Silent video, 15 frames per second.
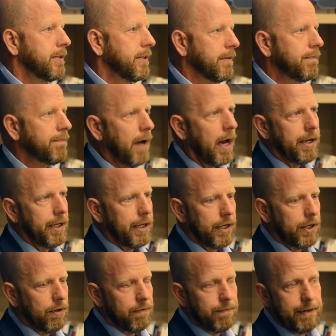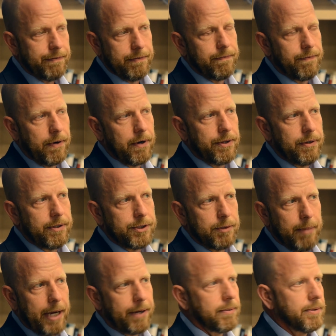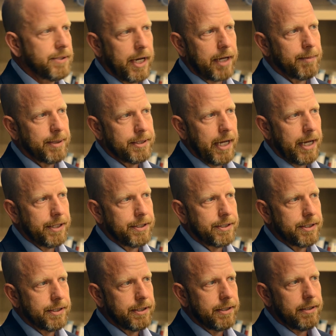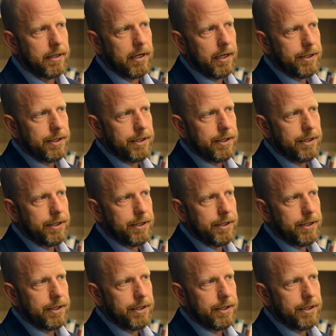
And finally, you can go even further into microsegmentation